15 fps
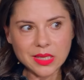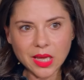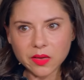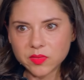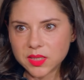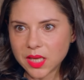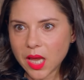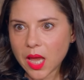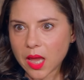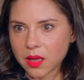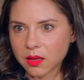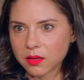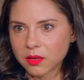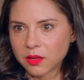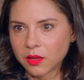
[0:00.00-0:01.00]
the fda
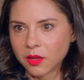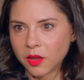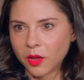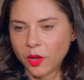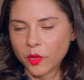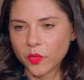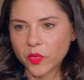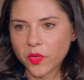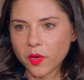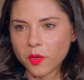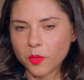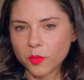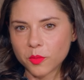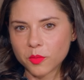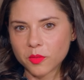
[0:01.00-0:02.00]

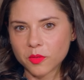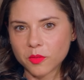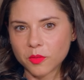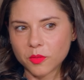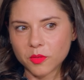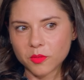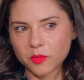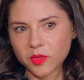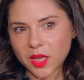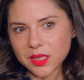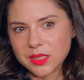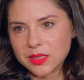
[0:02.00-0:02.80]
so that